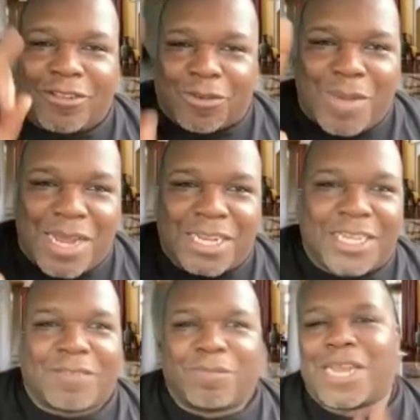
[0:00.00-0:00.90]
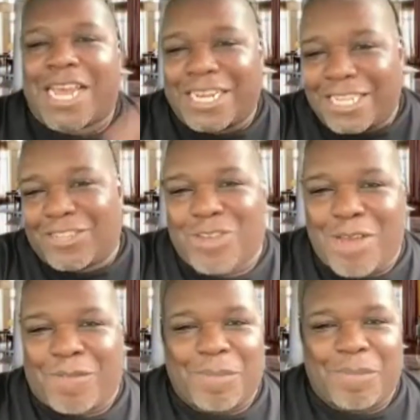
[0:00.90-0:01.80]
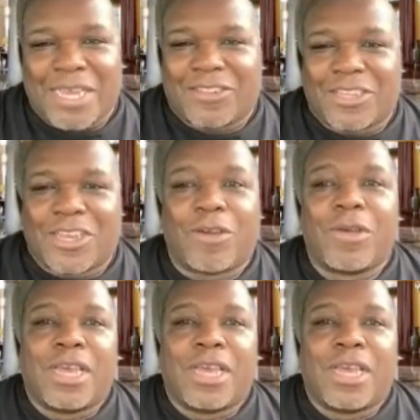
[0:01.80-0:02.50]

that's on my list, but I did travel to Mexico